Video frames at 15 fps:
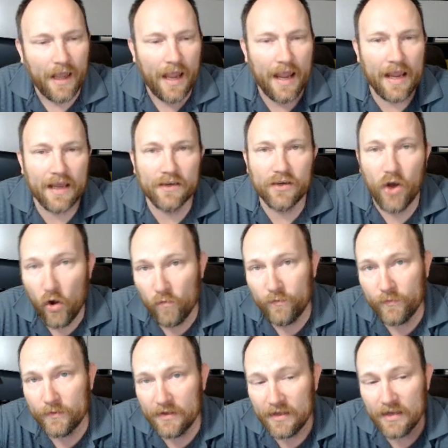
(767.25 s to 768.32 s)
And
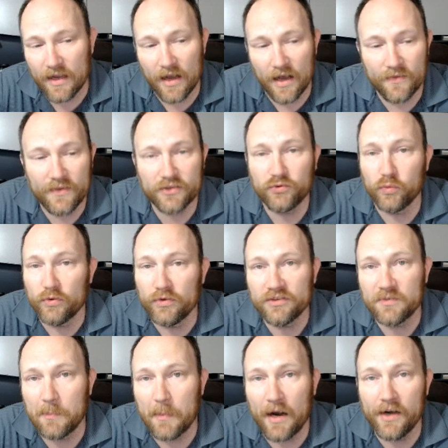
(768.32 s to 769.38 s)
hopefully uh, this will
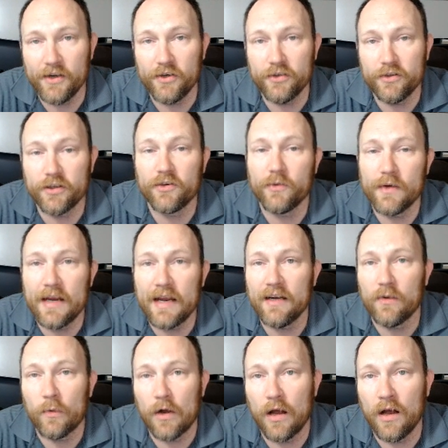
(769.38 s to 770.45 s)
inspire you to create
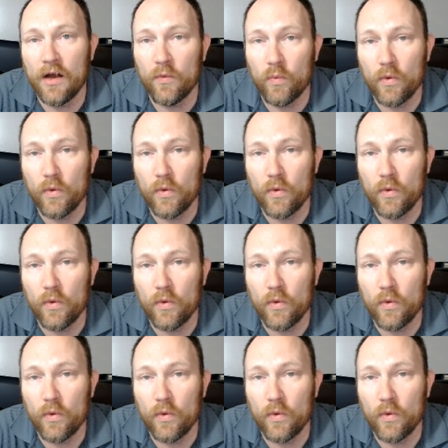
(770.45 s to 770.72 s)
uh,